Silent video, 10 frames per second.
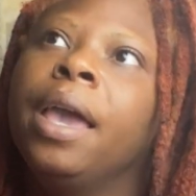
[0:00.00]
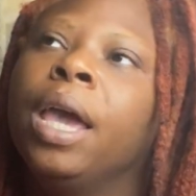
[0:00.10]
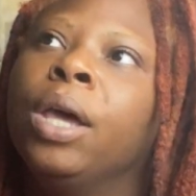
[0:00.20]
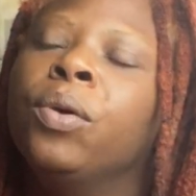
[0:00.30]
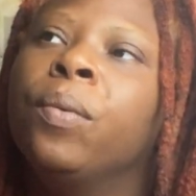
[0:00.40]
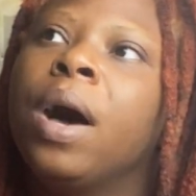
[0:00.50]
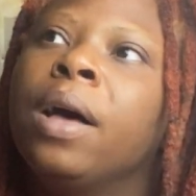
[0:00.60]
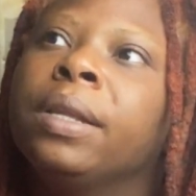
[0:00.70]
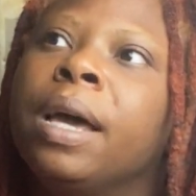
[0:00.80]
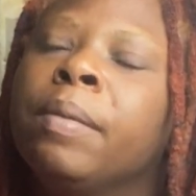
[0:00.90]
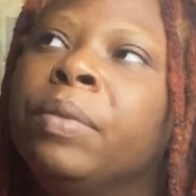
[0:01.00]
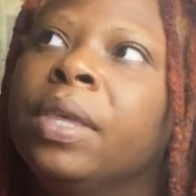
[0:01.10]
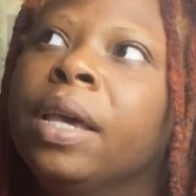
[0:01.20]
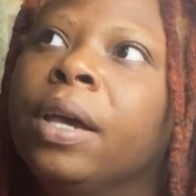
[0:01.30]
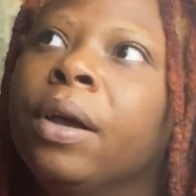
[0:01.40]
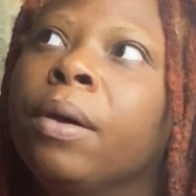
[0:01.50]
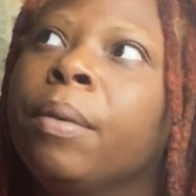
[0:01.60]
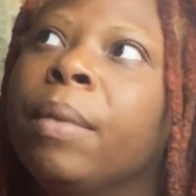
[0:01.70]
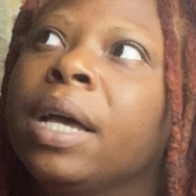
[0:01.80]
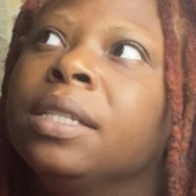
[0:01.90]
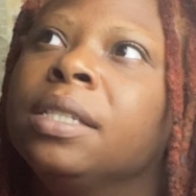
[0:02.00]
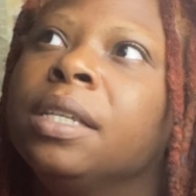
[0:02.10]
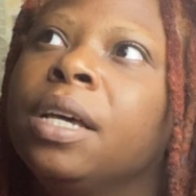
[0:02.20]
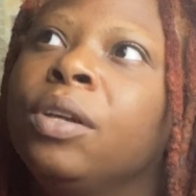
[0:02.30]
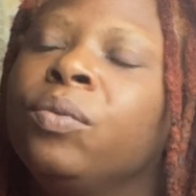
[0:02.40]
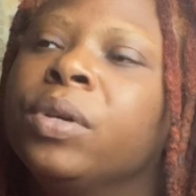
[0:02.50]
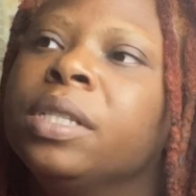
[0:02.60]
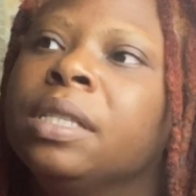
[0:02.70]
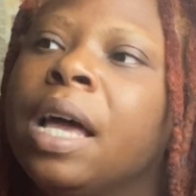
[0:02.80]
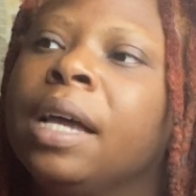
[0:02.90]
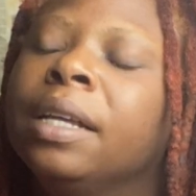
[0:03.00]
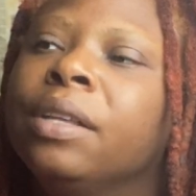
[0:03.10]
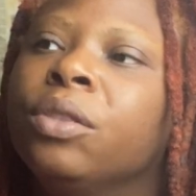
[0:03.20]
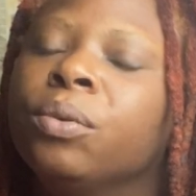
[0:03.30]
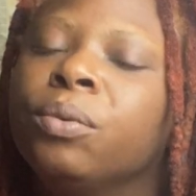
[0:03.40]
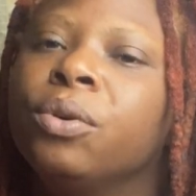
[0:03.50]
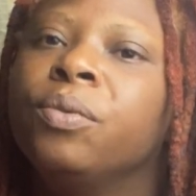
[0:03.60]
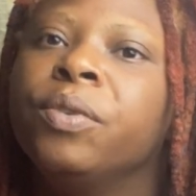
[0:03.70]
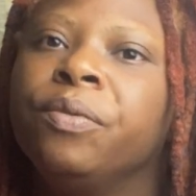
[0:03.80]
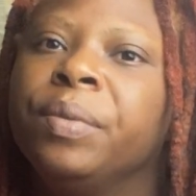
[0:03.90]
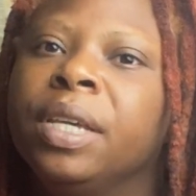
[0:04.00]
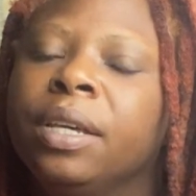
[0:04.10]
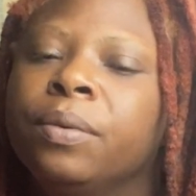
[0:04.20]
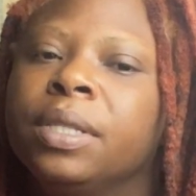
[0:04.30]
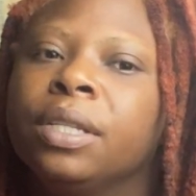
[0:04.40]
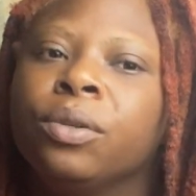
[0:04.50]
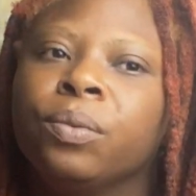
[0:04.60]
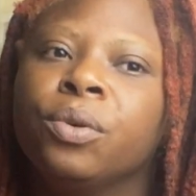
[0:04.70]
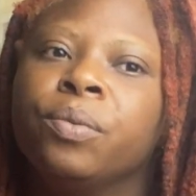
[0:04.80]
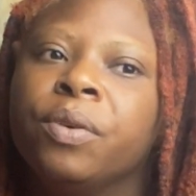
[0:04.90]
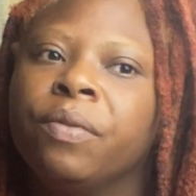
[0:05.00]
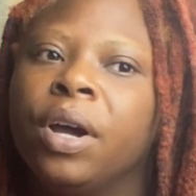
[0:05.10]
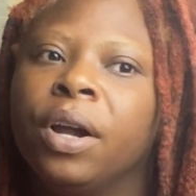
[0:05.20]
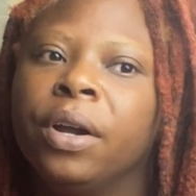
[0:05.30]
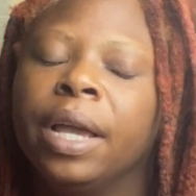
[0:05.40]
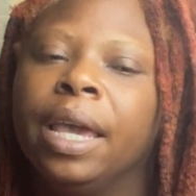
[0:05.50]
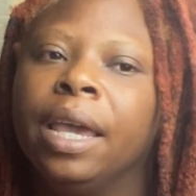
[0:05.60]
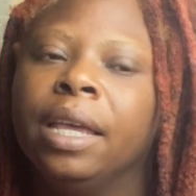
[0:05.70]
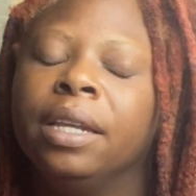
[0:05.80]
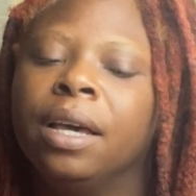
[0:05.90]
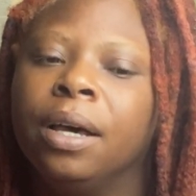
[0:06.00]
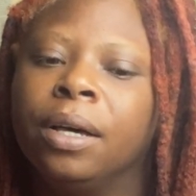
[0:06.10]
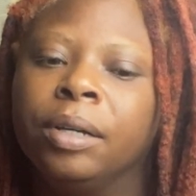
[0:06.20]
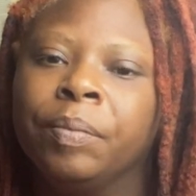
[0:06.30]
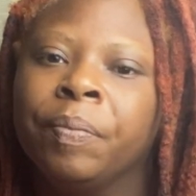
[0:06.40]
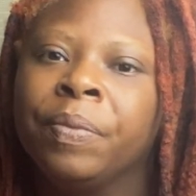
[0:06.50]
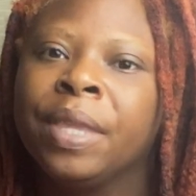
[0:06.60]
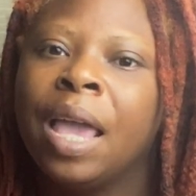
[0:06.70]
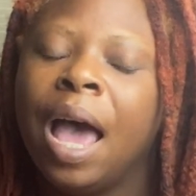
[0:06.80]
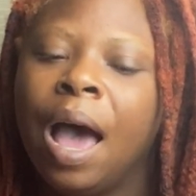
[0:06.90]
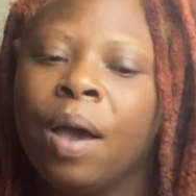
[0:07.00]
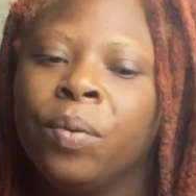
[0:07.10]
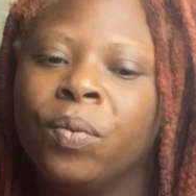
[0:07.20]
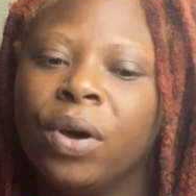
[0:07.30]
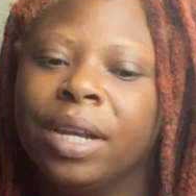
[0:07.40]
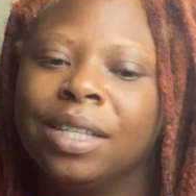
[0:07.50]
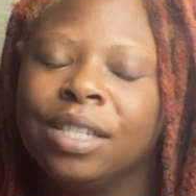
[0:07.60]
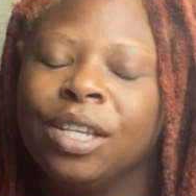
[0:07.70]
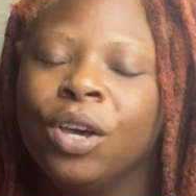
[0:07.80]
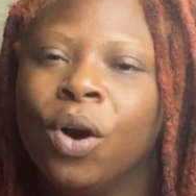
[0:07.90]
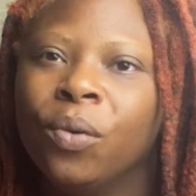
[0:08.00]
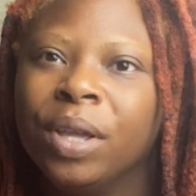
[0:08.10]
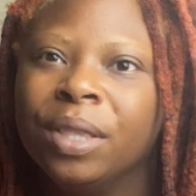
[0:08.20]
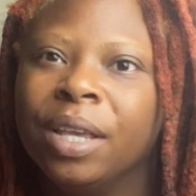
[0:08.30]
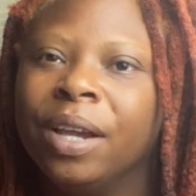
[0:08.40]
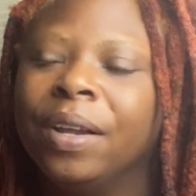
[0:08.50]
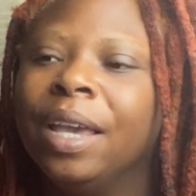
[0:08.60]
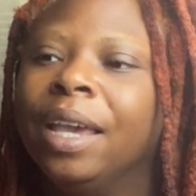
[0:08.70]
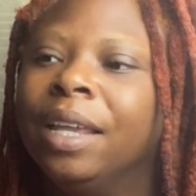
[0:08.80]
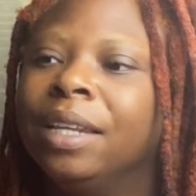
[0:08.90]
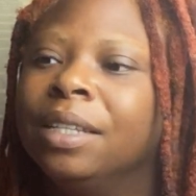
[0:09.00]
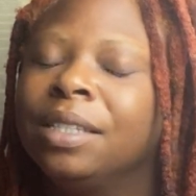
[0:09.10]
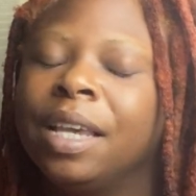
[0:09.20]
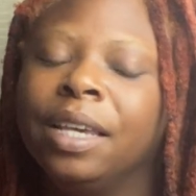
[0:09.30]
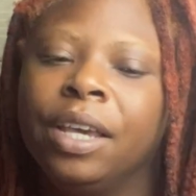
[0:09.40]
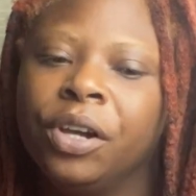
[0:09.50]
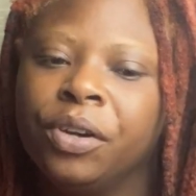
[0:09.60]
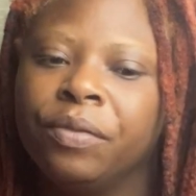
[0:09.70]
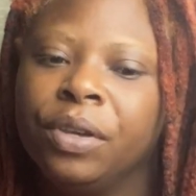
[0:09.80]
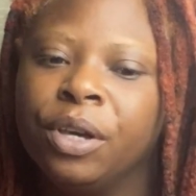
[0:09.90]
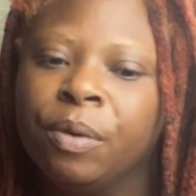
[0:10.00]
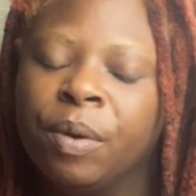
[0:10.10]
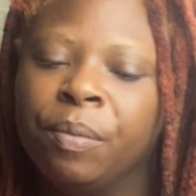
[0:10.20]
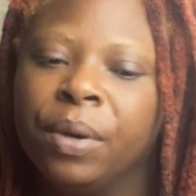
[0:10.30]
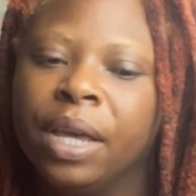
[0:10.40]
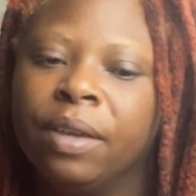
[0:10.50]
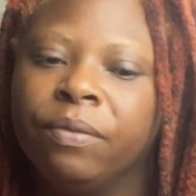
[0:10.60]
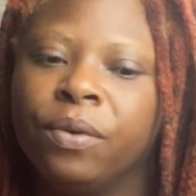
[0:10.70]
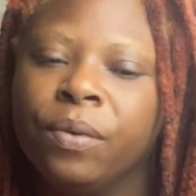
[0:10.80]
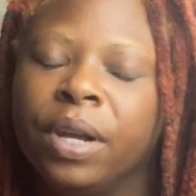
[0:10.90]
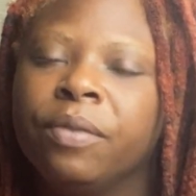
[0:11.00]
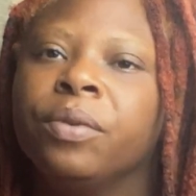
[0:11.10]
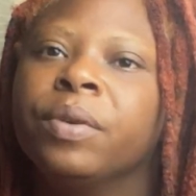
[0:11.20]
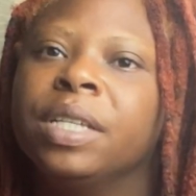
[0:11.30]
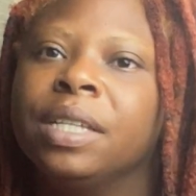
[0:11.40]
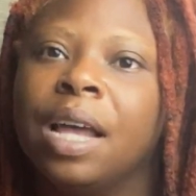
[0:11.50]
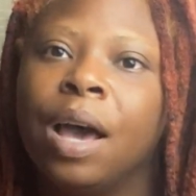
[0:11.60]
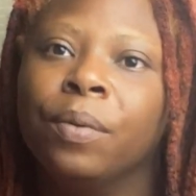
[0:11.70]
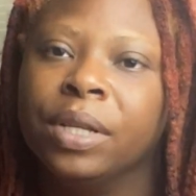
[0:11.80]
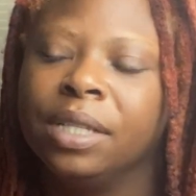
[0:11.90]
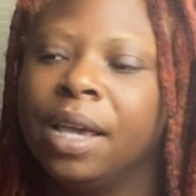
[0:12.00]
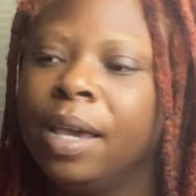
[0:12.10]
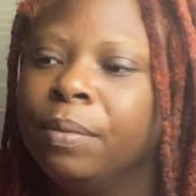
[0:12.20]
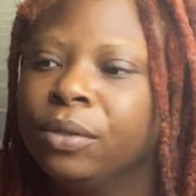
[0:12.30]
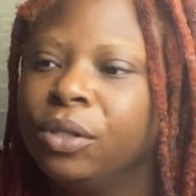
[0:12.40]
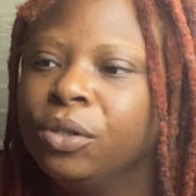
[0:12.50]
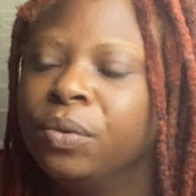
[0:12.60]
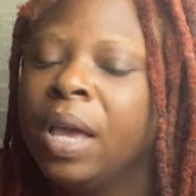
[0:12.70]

And while I'm there, my son was not in the room with me. He was in a room with her. And I wanted to go in there and take care of him, but for whatever reason, I wasn't able to.